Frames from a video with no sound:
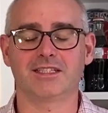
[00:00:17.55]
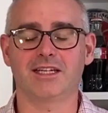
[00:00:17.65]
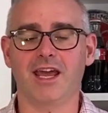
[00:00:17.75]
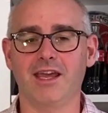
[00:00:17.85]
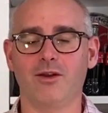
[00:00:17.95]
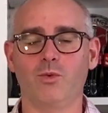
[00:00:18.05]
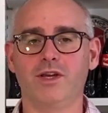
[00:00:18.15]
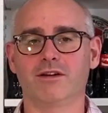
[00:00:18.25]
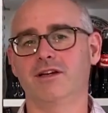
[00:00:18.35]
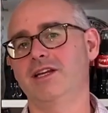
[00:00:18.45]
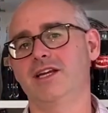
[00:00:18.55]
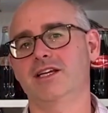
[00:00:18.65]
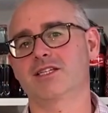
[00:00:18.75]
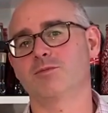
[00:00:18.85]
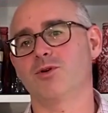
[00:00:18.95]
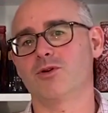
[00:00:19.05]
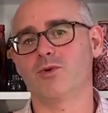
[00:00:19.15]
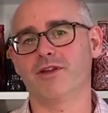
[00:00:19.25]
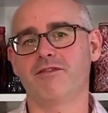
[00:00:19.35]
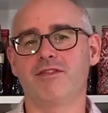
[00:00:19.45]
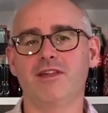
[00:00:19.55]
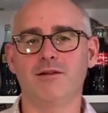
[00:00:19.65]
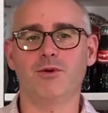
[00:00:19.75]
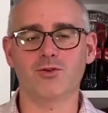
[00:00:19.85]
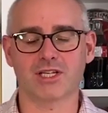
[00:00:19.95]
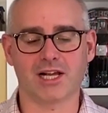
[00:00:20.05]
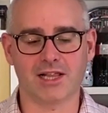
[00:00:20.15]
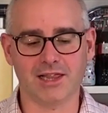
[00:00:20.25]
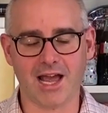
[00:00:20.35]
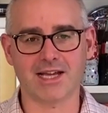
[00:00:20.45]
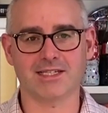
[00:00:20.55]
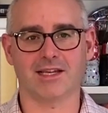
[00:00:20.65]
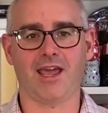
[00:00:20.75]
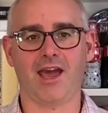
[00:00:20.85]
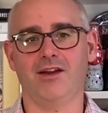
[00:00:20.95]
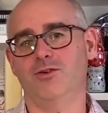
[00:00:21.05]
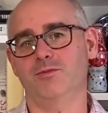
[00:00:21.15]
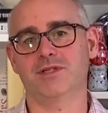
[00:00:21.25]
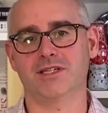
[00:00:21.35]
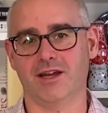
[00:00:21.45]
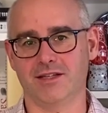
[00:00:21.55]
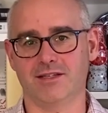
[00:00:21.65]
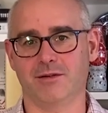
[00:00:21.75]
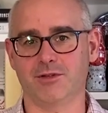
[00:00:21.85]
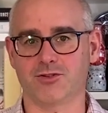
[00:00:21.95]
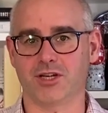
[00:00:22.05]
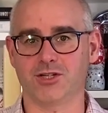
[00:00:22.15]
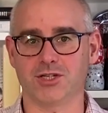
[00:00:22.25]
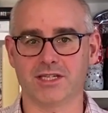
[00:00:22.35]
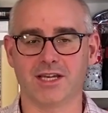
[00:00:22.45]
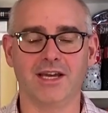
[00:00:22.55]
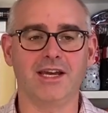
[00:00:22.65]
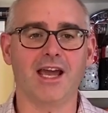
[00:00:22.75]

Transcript: Today, we are going to explore one of the most classic at-home science demonstrations,